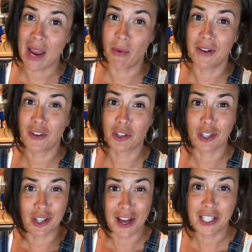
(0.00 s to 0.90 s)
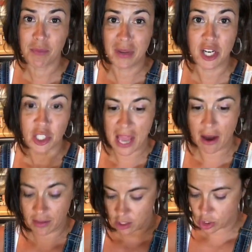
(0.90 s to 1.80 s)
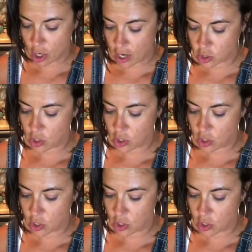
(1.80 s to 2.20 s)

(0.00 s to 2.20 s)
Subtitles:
I would have cooked a lot of spinach down in the sauce